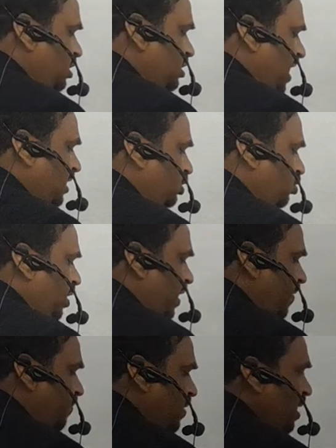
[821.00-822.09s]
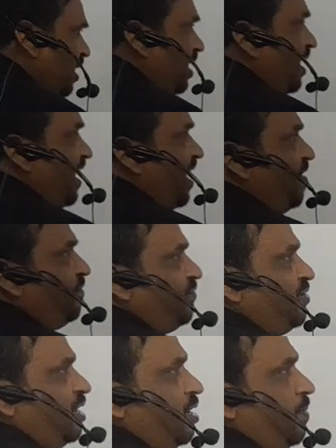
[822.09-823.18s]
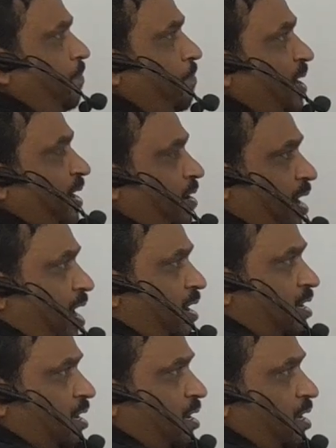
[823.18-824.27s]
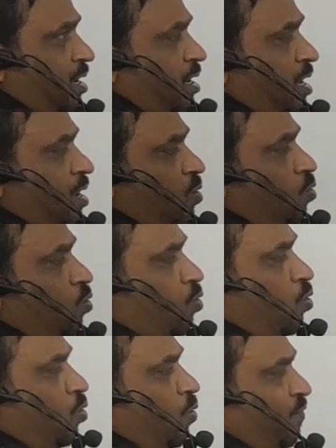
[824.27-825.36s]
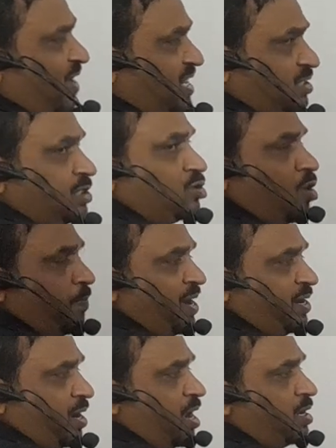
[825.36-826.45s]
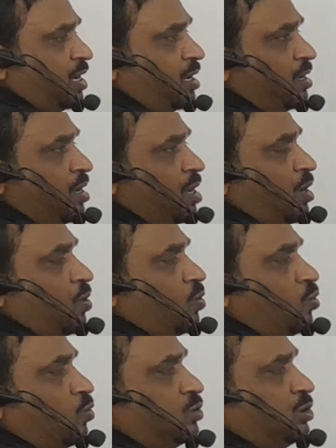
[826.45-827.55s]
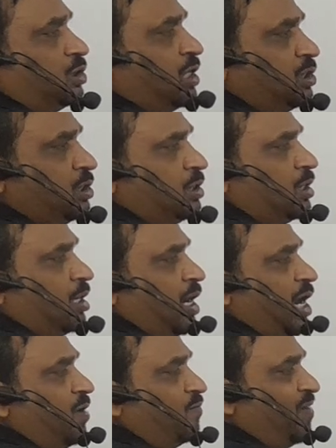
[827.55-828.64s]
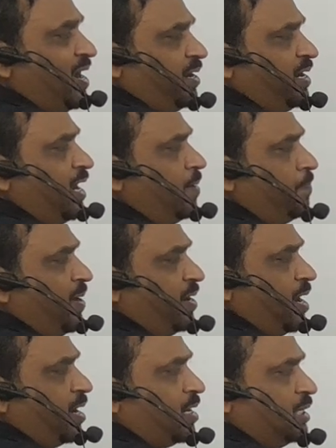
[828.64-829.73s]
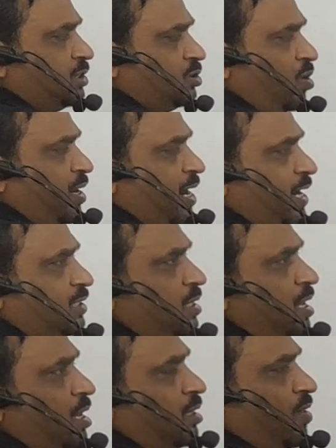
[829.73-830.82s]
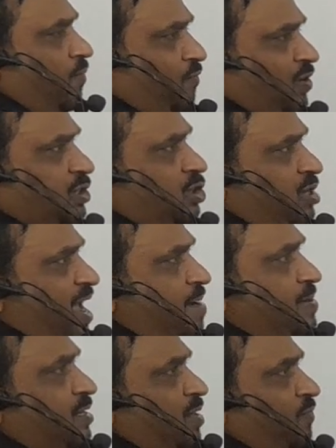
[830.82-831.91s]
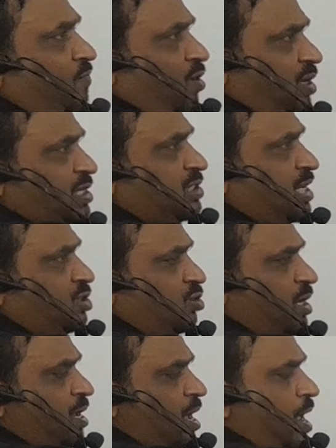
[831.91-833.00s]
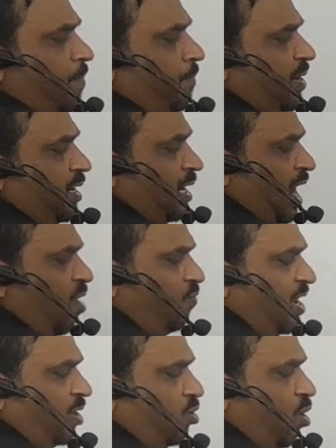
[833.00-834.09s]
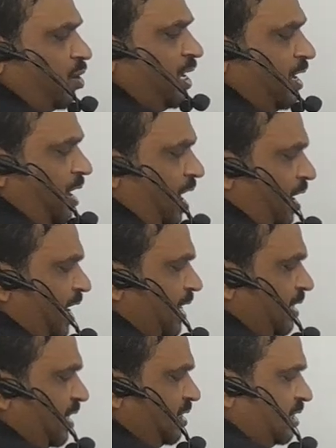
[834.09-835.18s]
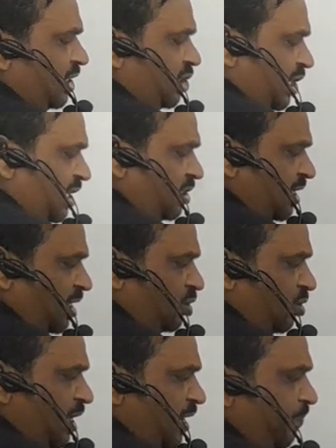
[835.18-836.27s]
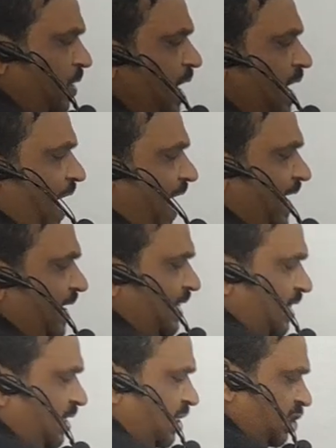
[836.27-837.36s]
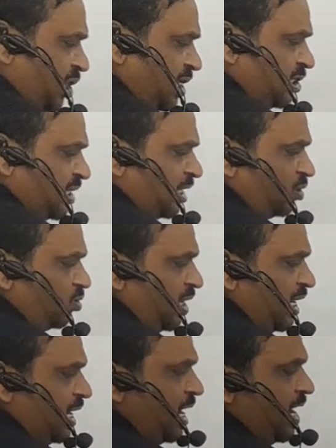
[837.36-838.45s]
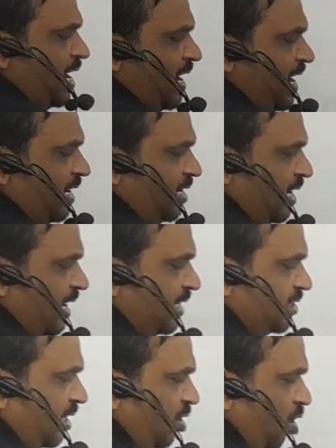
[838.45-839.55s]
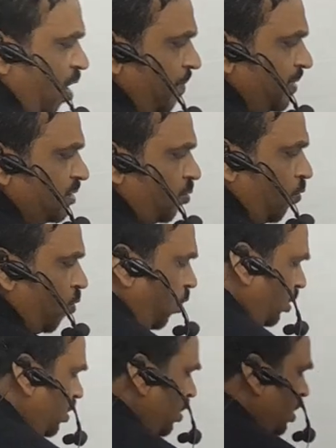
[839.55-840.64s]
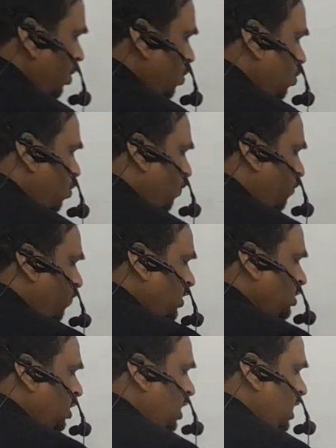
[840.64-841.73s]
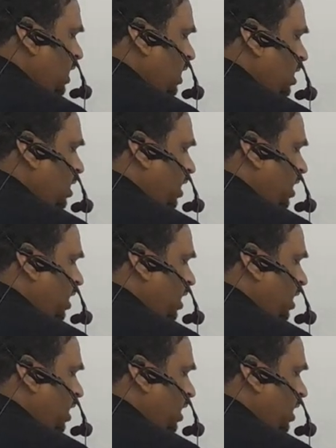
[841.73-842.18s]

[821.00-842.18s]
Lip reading: century, after Petrarchan, Francisco Petrarchan, who just invented Petrarchan sonnets the first time in the 14th century, but now we are talking in the 16th century, and in the 16th century, it is Thomas Watt who firstly